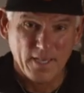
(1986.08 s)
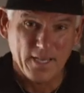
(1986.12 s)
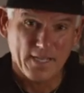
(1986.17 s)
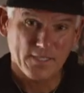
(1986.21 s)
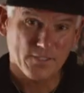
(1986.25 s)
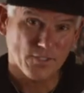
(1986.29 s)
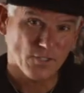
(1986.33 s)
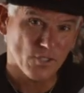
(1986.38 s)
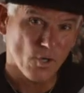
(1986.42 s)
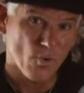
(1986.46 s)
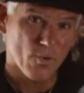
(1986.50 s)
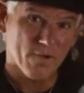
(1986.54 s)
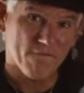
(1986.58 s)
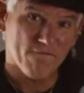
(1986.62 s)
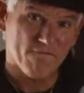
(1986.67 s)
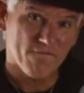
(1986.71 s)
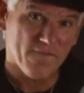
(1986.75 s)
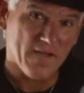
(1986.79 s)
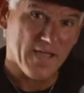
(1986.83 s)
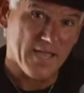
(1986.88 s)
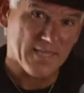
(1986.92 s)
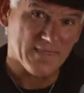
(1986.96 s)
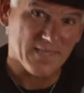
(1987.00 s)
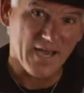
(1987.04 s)
And so in
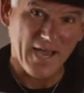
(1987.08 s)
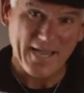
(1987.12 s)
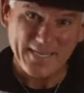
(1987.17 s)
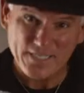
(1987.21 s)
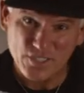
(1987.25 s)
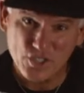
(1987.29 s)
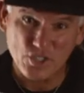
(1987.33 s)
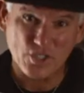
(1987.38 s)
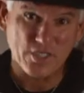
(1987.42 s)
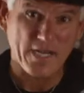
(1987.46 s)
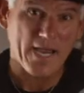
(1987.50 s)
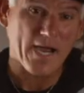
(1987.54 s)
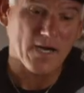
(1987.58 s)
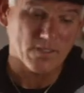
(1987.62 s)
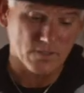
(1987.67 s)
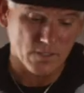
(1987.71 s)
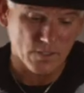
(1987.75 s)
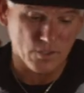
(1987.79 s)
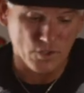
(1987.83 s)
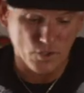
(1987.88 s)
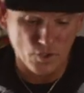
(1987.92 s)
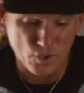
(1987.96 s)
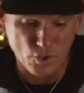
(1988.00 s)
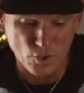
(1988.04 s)
faith, I
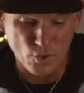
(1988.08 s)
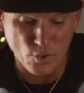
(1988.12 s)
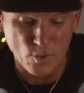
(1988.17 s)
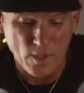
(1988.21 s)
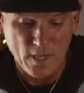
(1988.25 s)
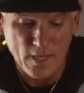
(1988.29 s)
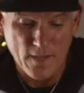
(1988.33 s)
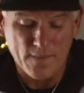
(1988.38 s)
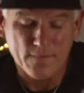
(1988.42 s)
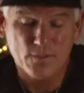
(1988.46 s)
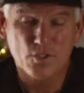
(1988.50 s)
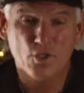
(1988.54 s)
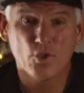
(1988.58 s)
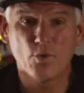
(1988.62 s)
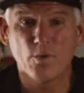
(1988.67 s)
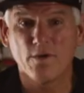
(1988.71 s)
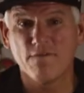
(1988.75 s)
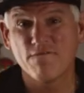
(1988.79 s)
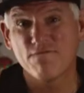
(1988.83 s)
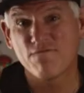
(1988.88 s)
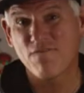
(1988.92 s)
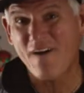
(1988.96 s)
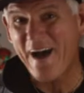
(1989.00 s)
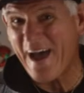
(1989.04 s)
challenge you to
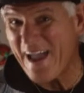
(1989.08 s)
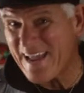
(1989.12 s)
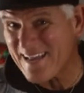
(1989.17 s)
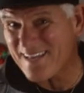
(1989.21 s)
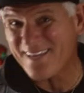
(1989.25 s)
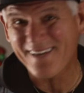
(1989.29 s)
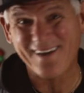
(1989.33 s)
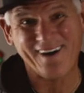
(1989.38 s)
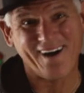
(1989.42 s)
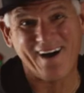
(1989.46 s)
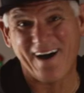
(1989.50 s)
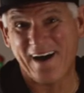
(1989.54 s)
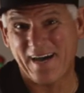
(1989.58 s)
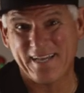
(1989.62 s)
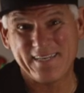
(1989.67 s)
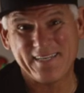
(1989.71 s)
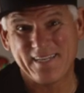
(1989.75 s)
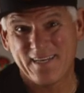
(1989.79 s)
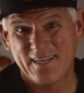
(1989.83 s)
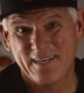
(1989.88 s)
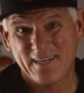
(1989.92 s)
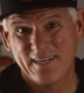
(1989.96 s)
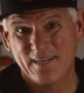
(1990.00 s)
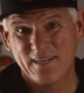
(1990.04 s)
invite
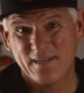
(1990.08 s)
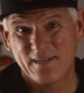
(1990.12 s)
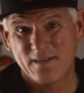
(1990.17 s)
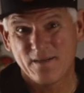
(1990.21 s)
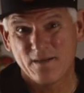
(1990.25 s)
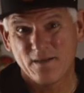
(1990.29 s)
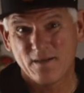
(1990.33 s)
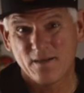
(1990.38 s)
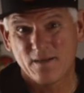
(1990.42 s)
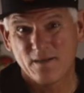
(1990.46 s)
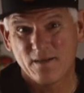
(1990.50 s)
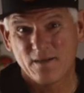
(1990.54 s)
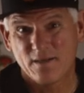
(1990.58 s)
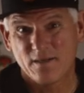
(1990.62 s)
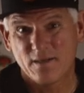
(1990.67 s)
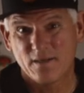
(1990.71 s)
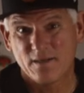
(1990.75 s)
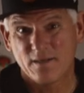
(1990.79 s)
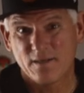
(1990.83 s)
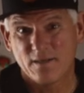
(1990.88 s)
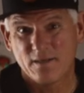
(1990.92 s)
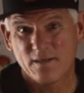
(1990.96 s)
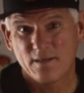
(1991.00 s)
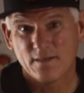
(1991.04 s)
God
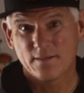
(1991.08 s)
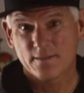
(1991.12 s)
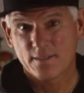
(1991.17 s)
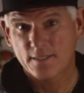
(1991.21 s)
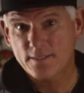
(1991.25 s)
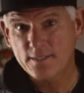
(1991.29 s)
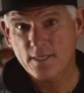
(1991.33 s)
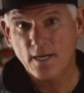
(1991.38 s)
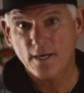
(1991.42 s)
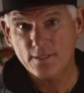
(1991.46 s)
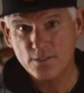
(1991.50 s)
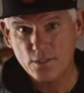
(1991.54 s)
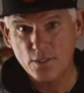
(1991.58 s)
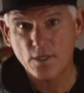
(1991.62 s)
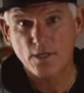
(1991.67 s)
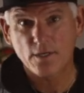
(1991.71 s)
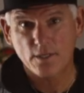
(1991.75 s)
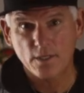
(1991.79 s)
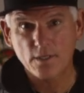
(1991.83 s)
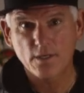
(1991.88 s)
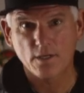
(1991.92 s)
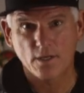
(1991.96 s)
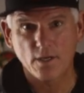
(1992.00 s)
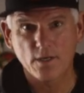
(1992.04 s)
to touch
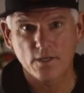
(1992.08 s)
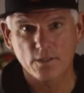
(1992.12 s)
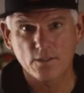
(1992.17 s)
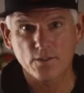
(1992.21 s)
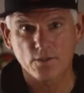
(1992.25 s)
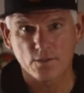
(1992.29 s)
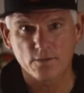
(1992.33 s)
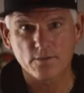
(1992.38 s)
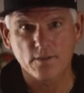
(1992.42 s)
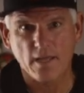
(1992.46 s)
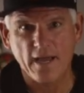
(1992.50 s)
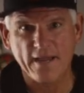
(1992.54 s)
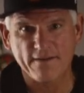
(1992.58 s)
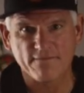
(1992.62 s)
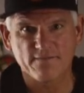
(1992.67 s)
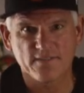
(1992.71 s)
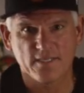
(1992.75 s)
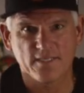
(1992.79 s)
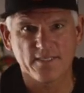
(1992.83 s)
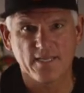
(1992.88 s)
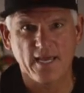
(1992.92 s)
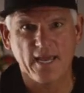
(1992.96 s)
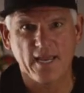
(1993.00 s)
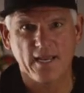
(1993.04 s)
your life
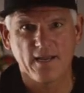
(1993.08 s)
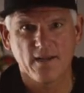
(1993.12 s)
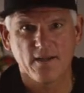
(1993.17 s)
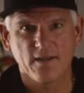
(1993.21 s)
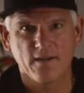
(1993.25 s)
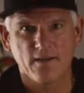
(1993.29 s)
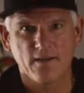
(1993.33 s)
today.